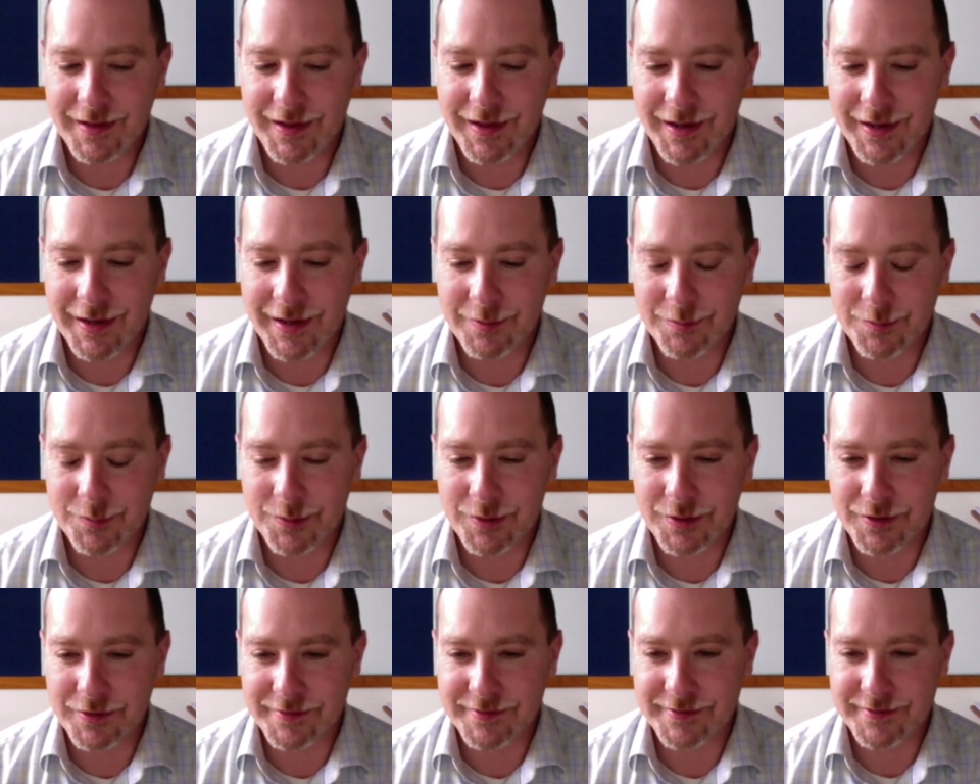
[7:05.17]
I
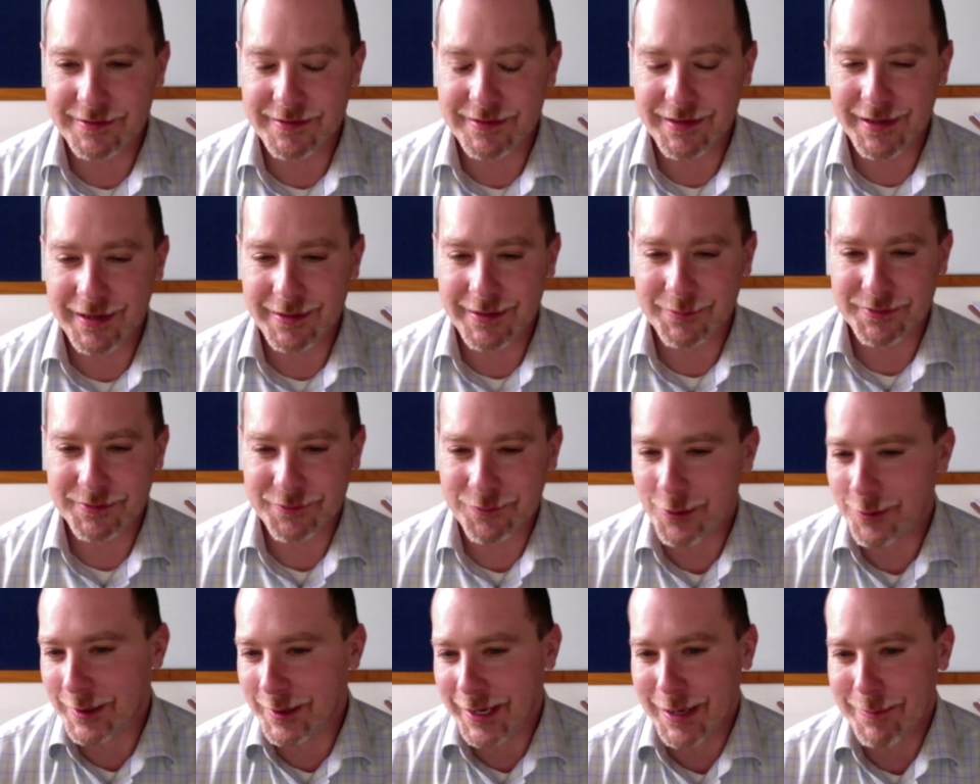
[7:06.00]
was
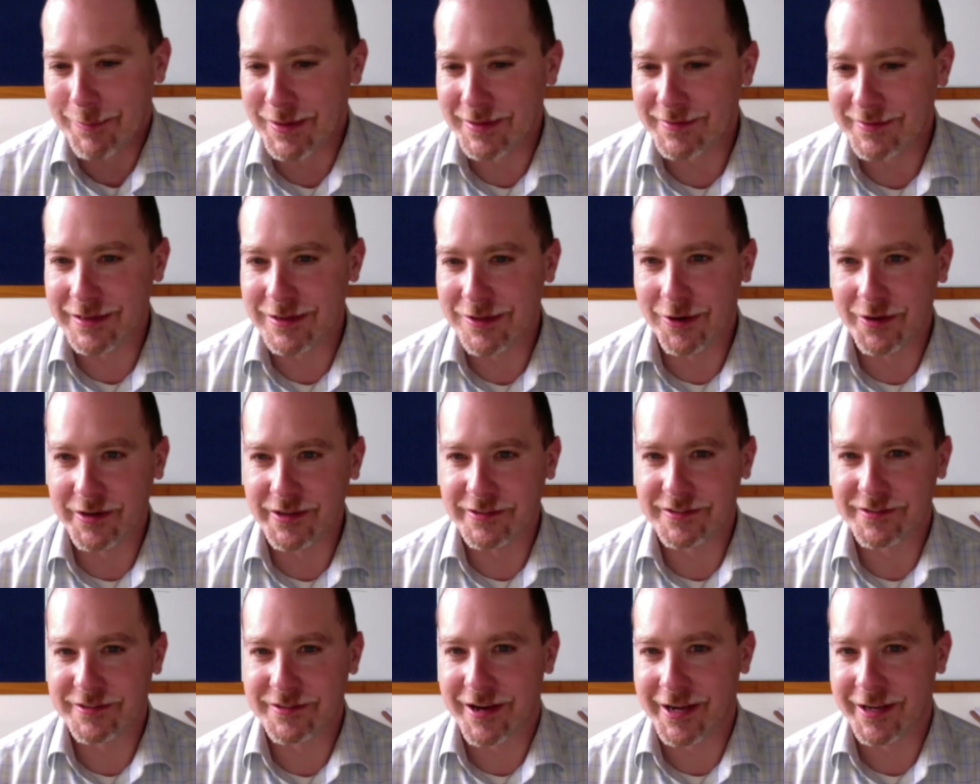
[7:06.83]
growing up as the
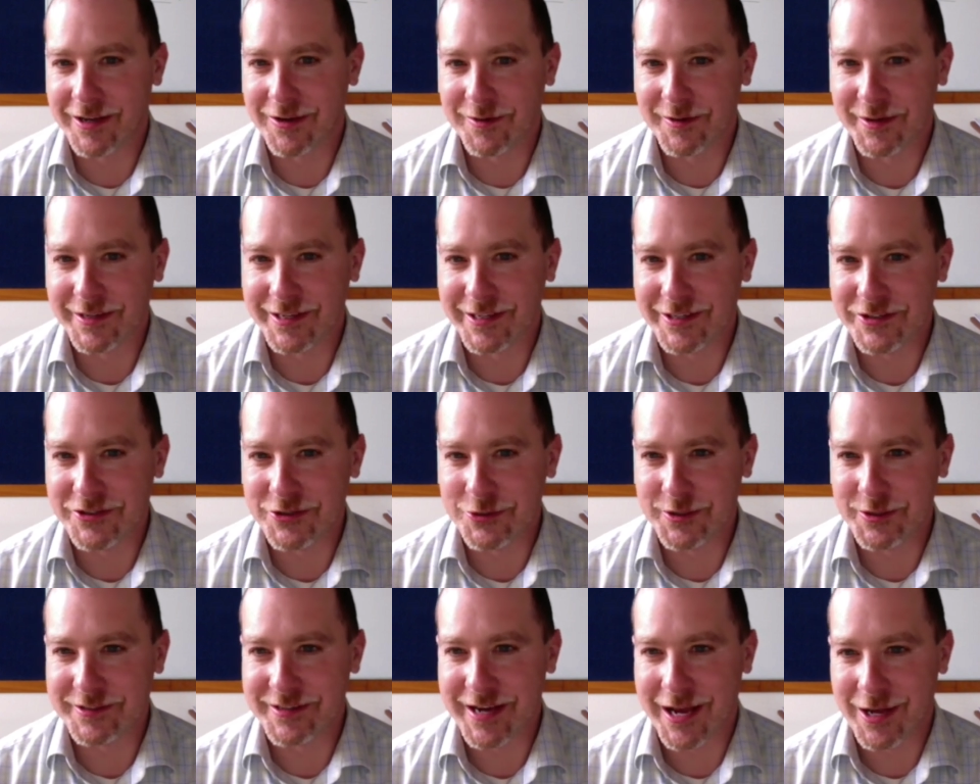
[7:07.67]
youngest child in a
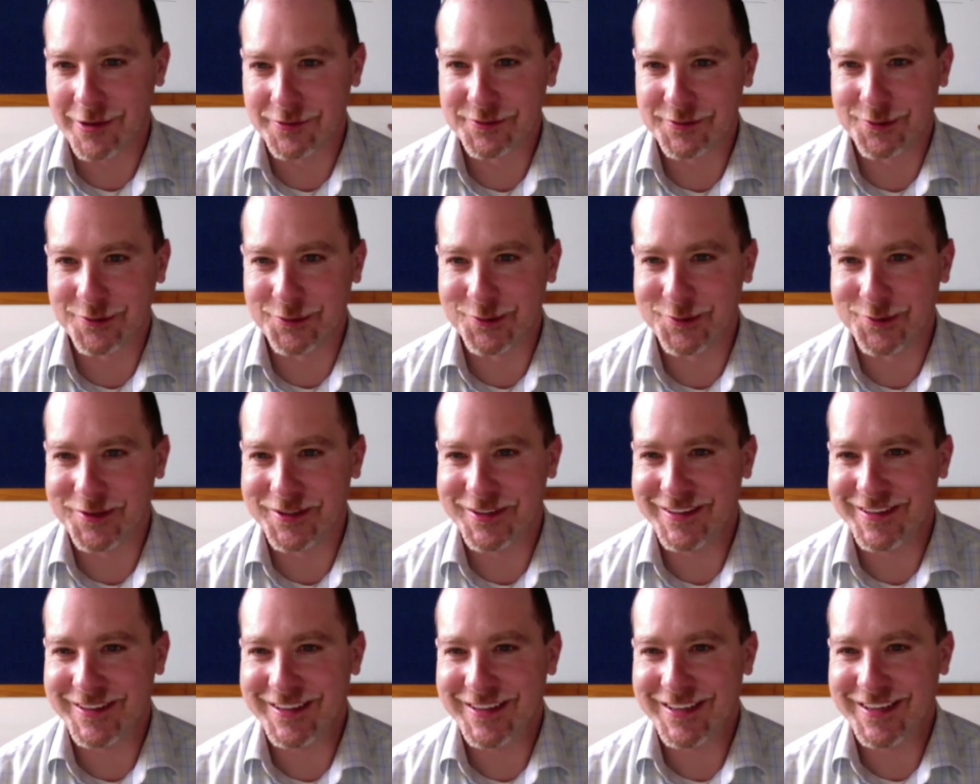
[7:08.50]
Jewish
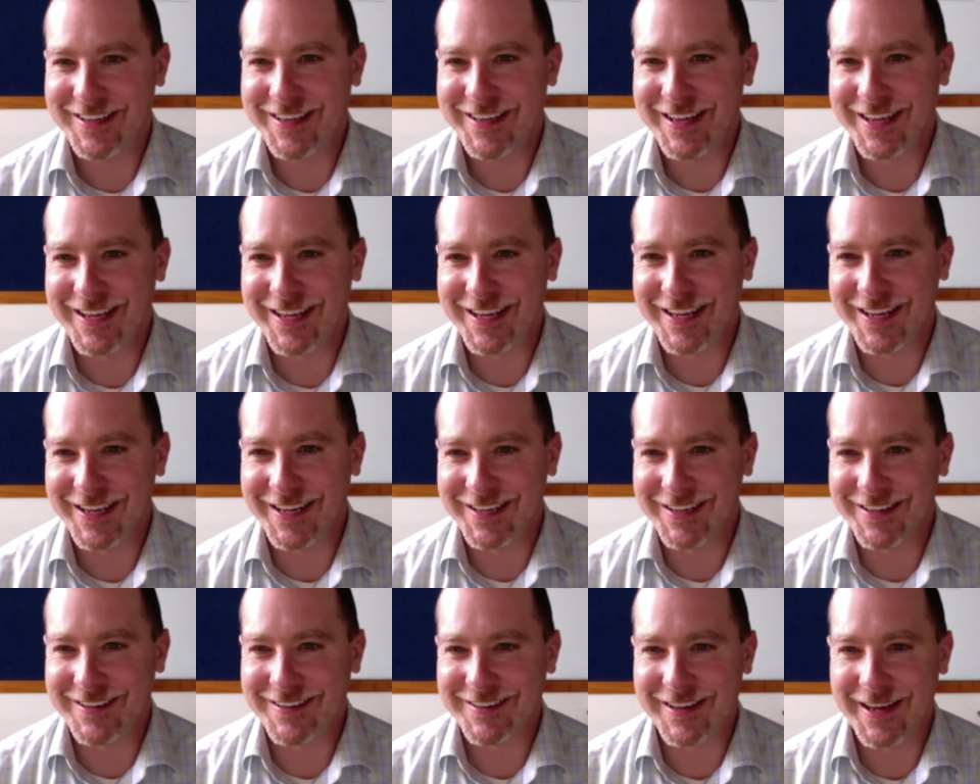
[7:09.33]
household,
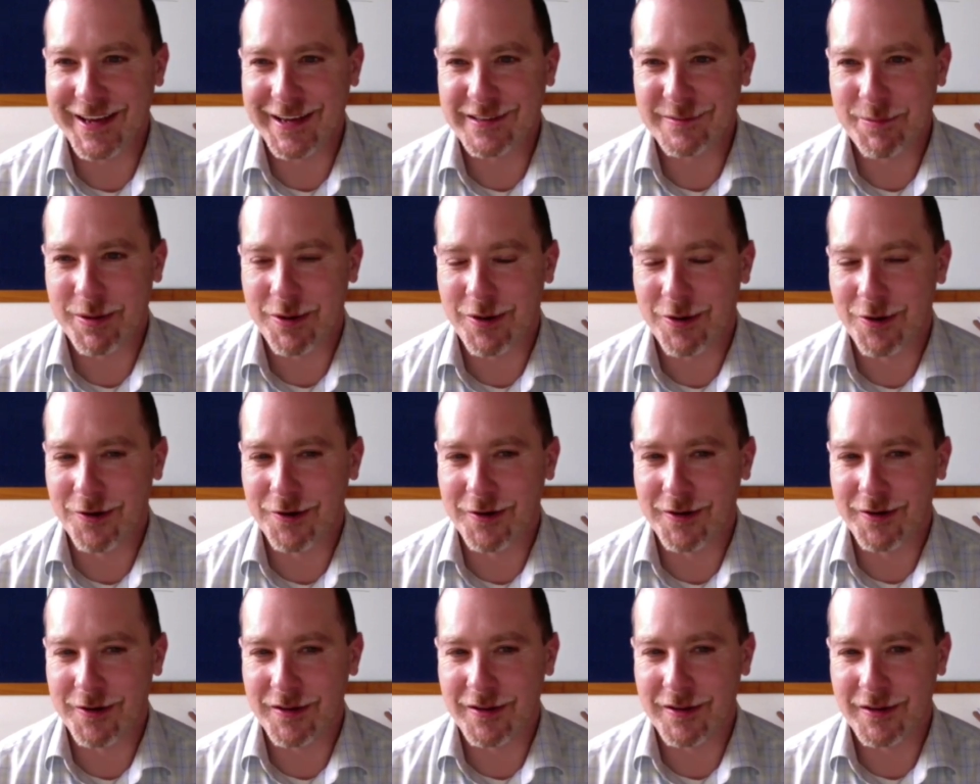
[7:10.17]
and as
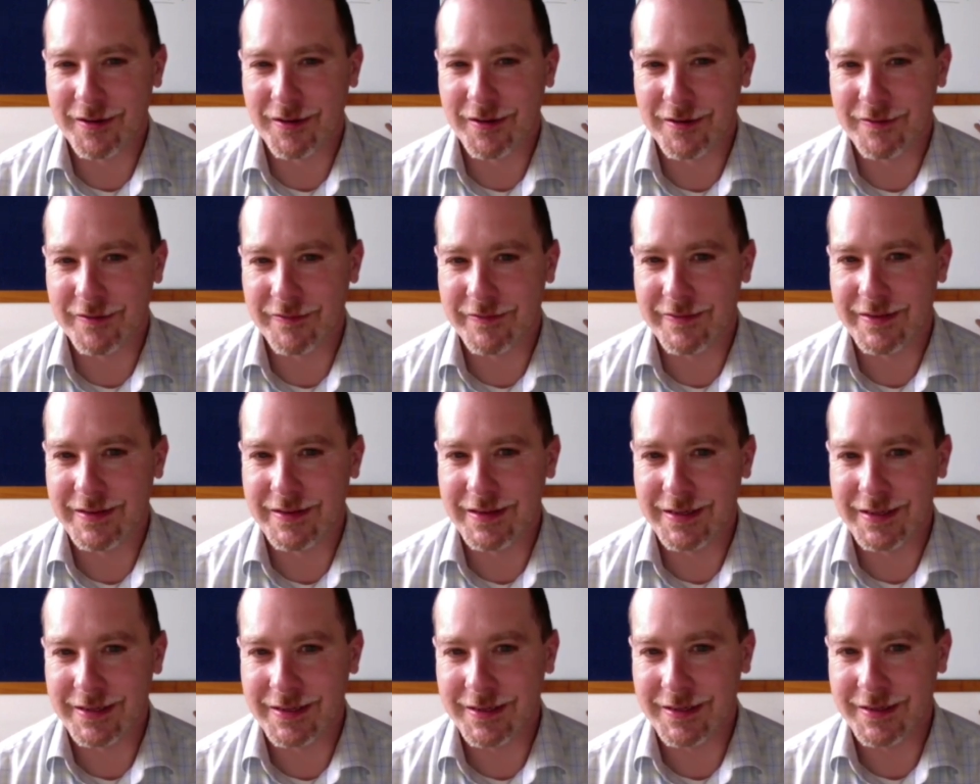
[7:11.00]
part of
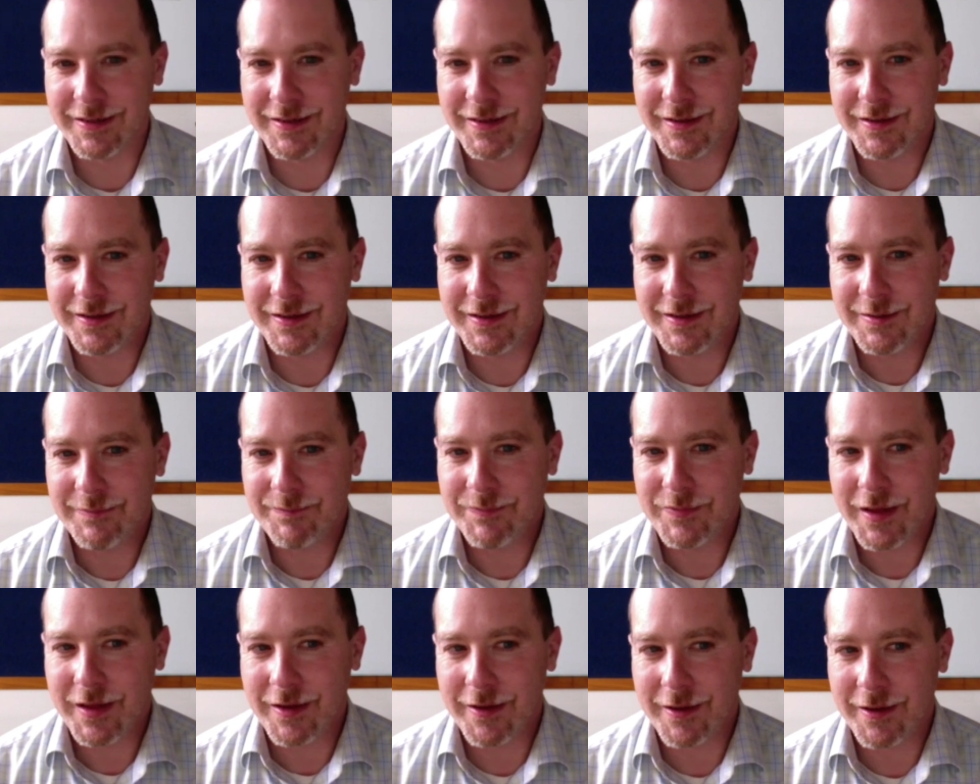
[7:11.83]
the
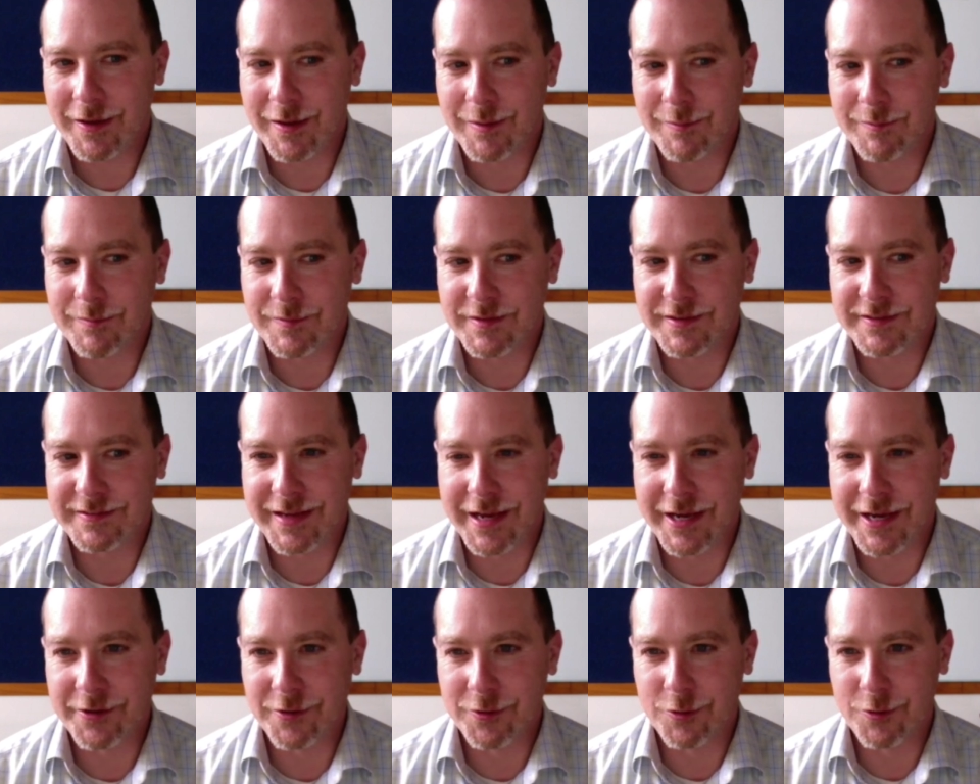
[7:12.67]

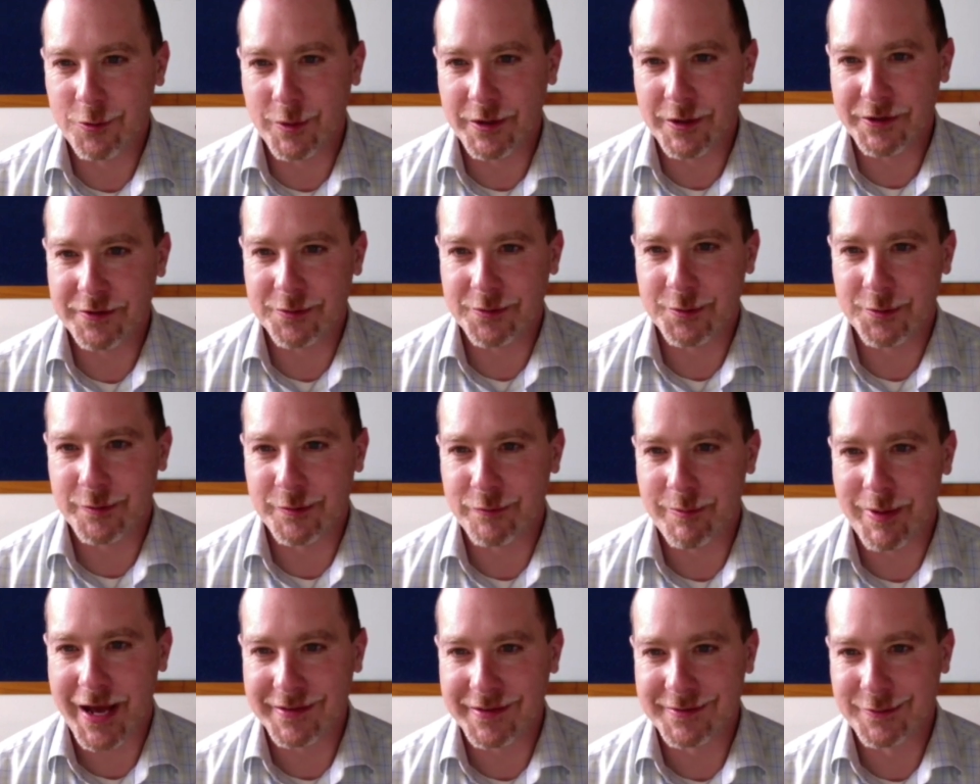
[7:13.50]
Seder ritual for
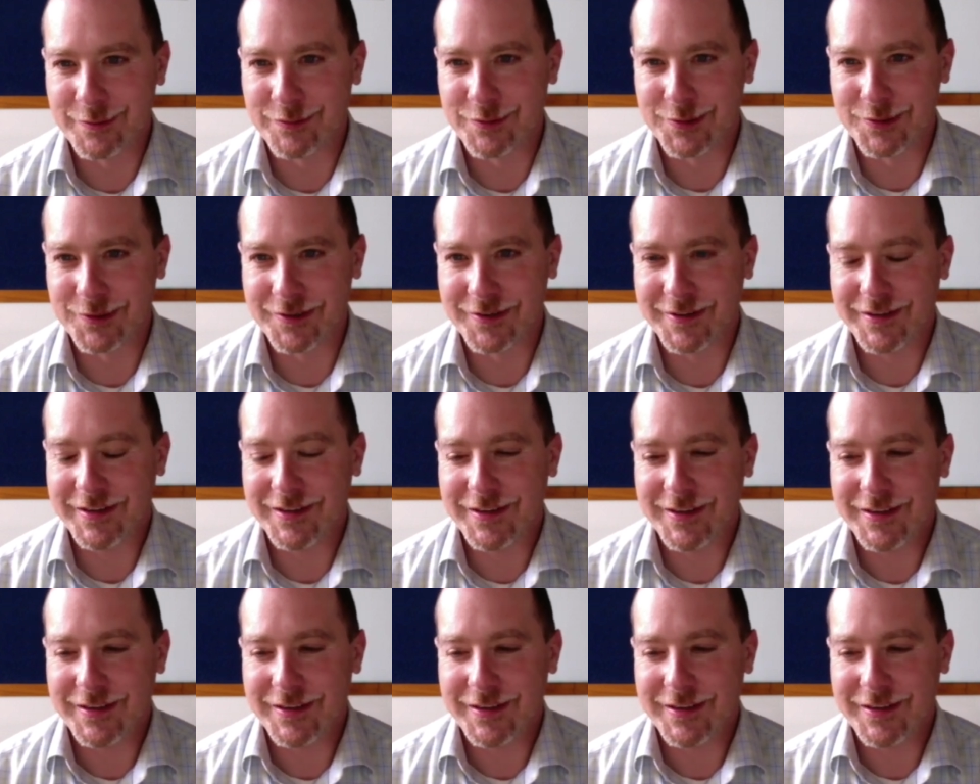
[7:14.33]
Passover,